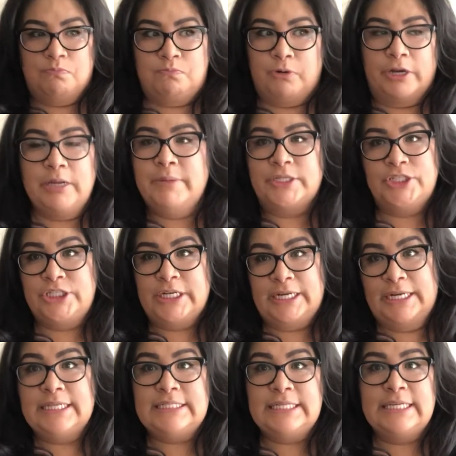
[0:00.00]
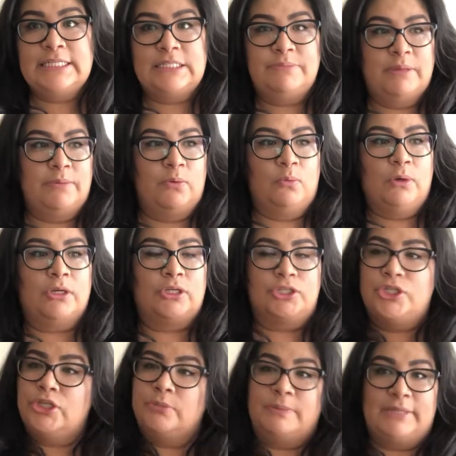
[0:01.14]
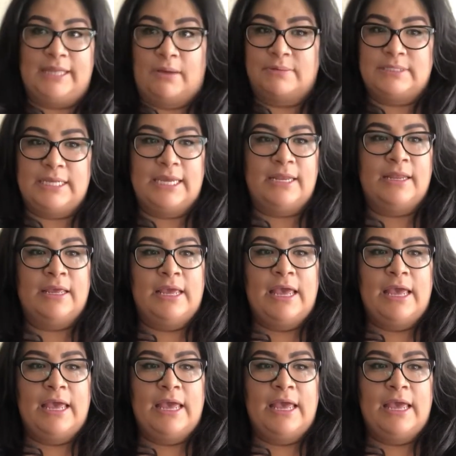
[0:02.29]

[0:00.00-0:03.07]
pretty much didn't exist, maybe one or two, but that was it.